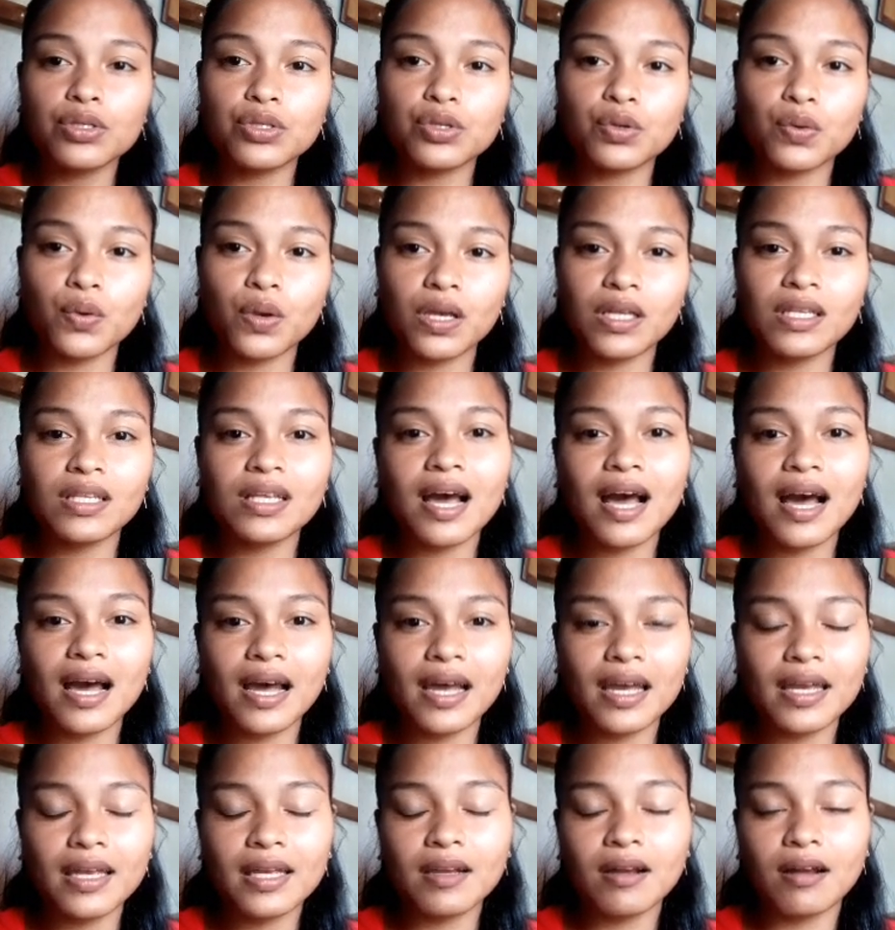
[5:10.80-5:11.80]
So in
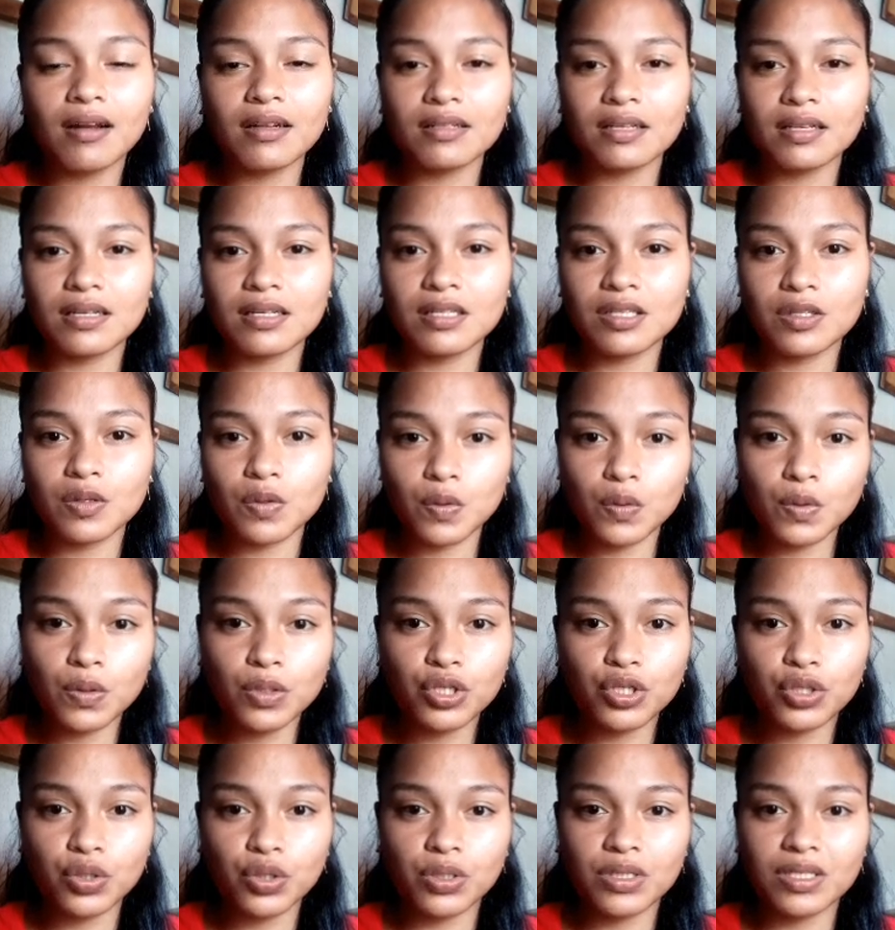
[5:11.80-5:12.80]
high context
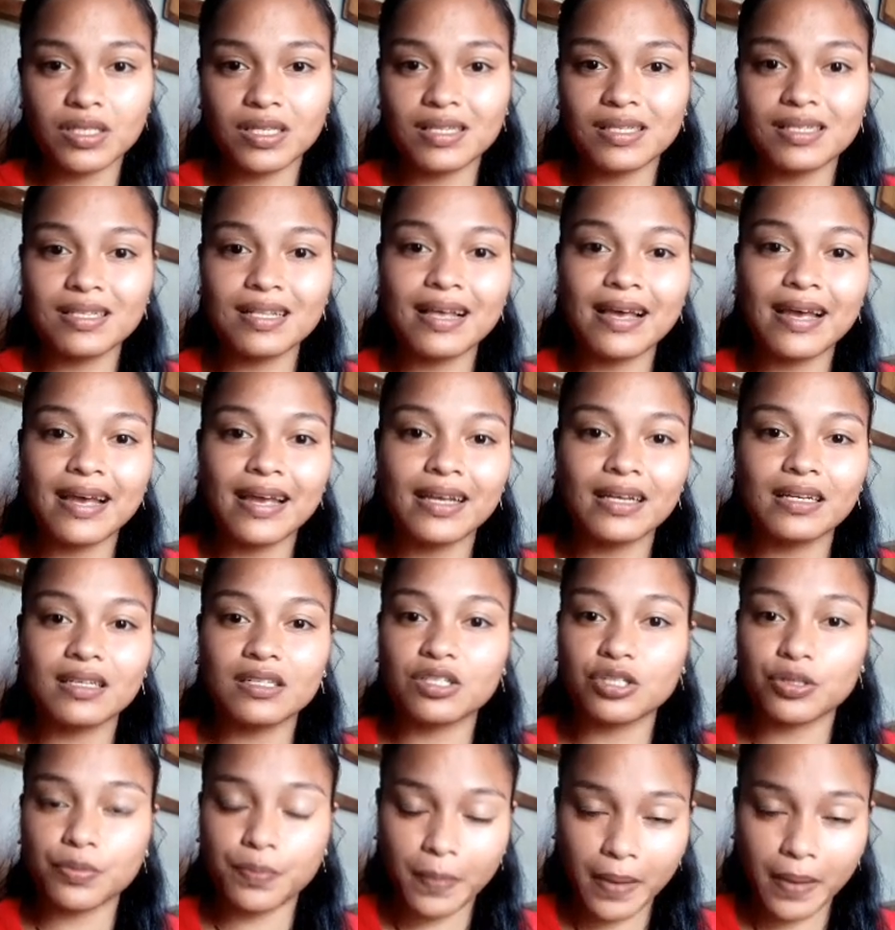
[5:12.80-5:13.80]
cultures is like
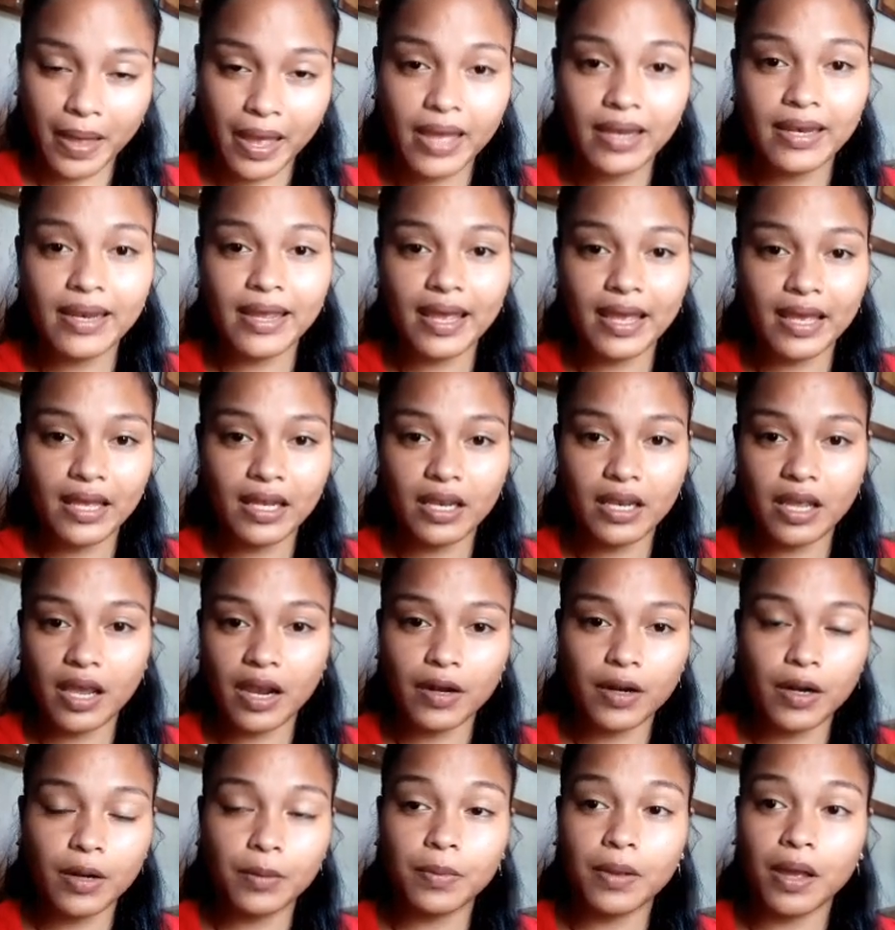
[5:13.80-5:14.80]
Japan and
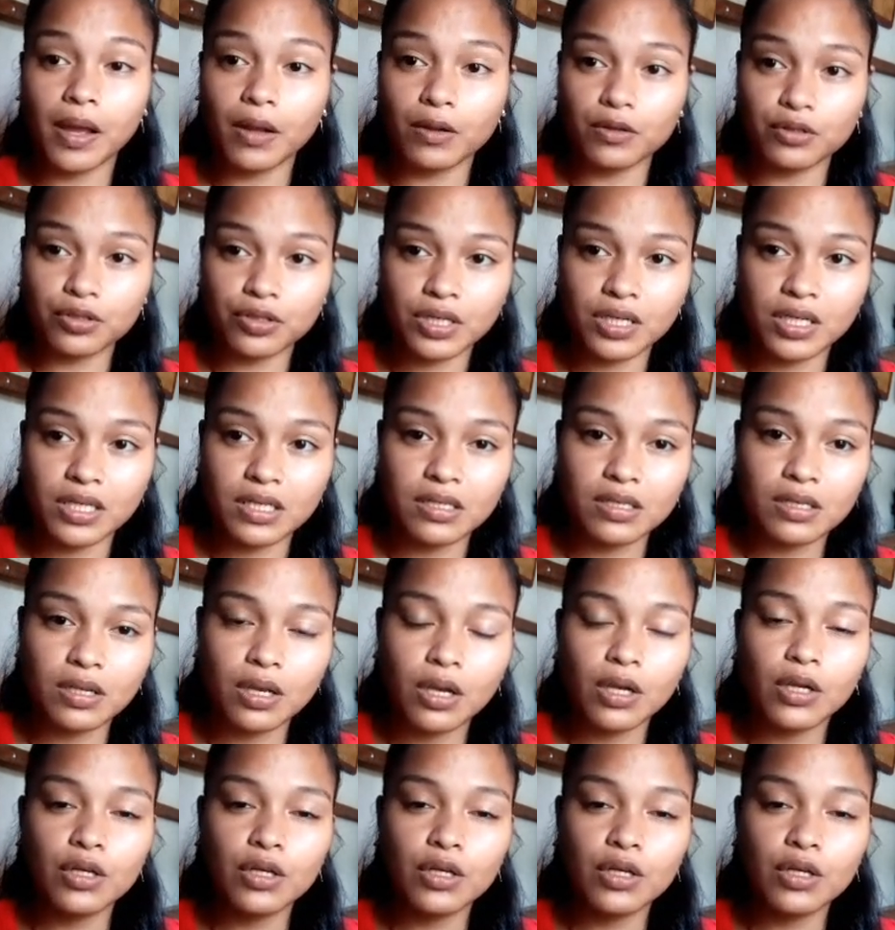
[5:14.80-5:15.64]
Arab countries.